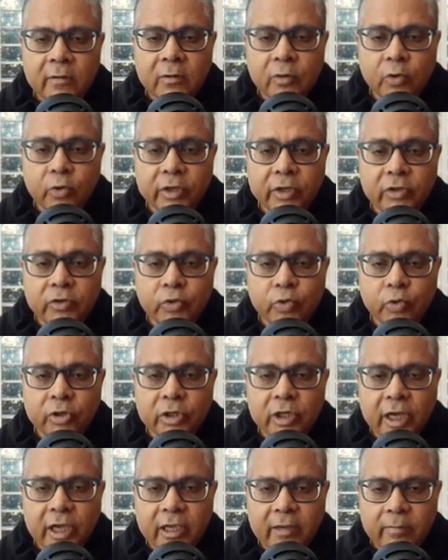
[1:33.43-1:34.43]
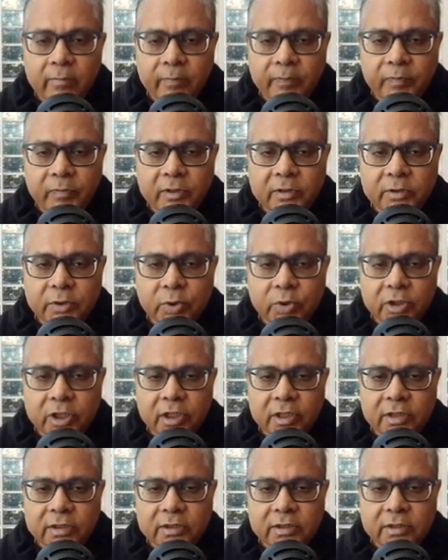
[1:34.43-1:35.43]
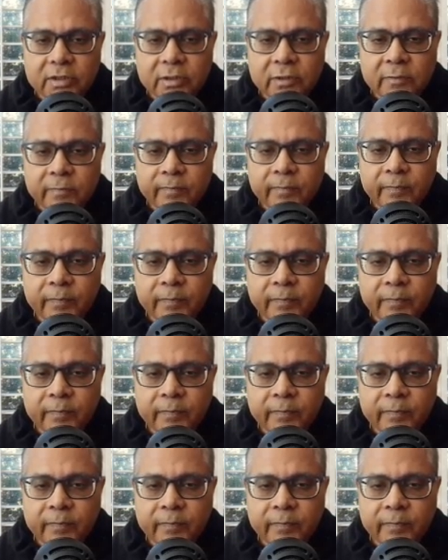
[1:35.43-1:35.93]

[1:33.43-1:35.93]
going through time. So that is the